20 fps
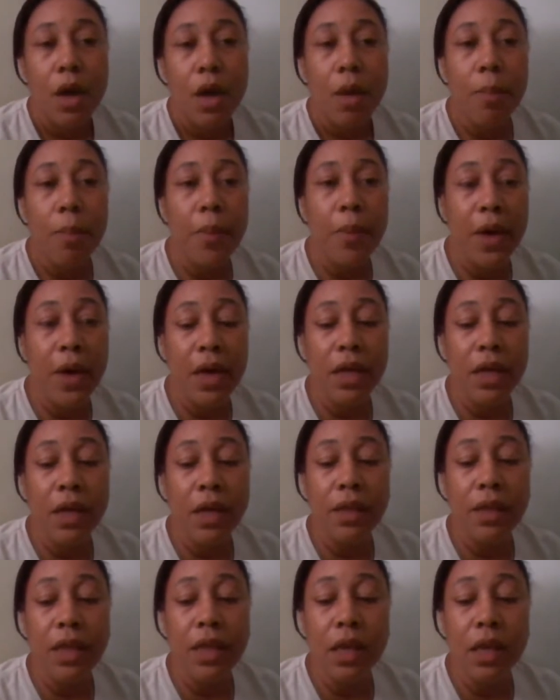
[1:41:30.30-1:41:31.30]
But
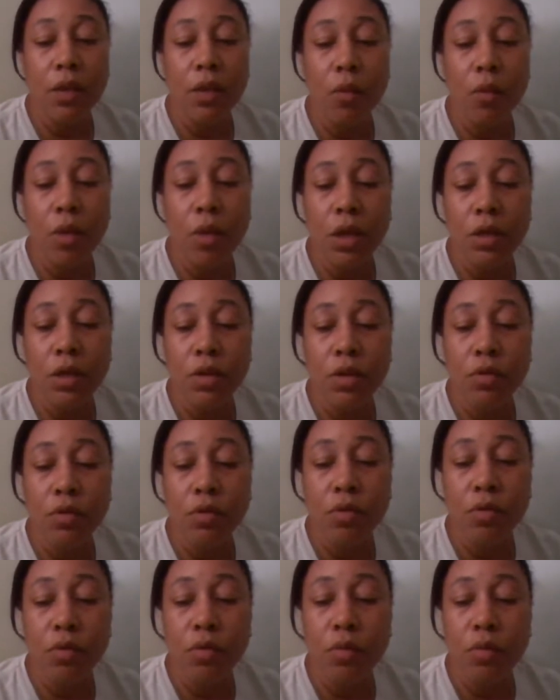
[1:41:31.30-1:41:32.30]
I think in order
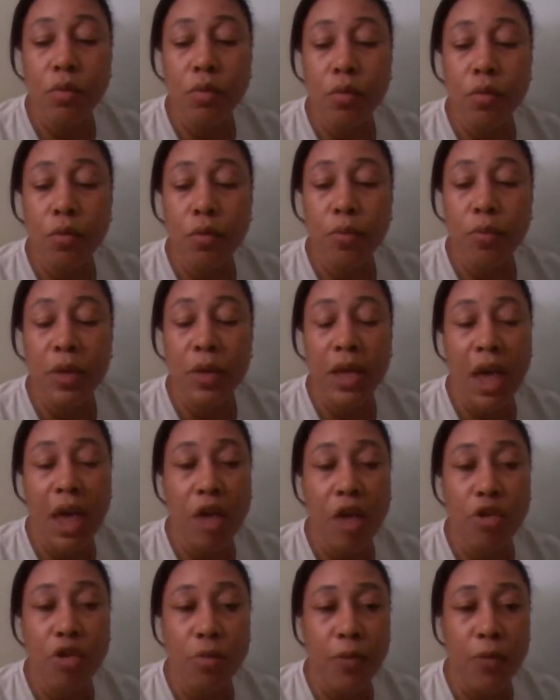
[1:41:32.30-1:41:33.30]
to be
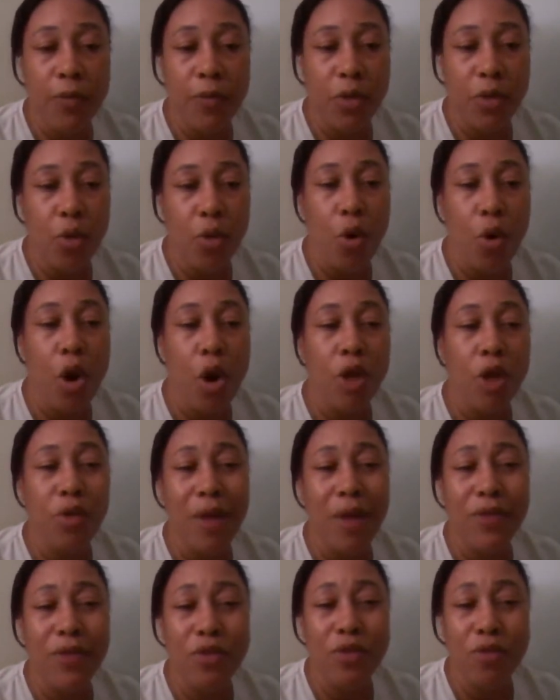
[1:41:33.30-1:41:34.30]
eligible for the car, you
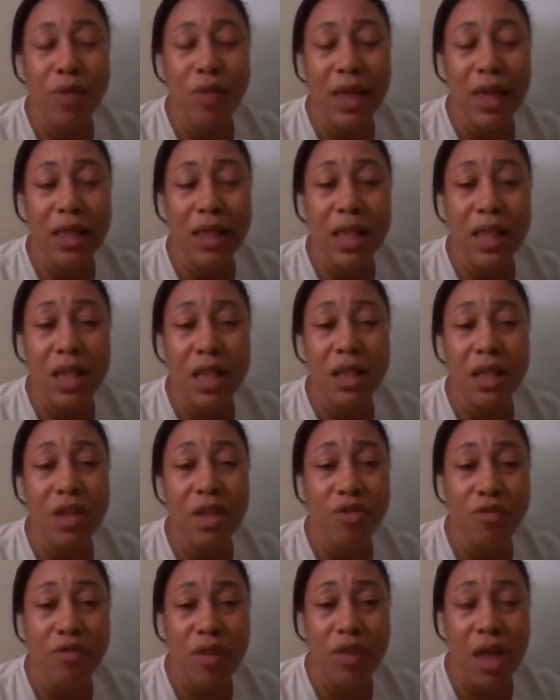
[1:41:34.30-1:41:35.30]
have to do like
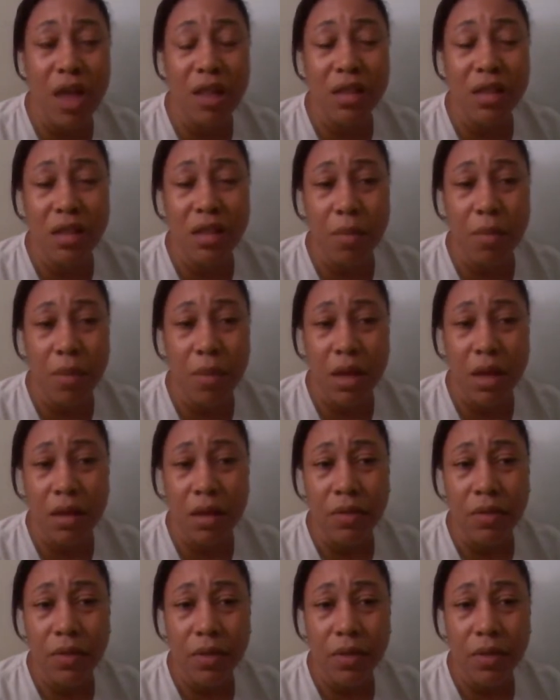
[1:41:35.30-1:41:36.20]
$600 a month.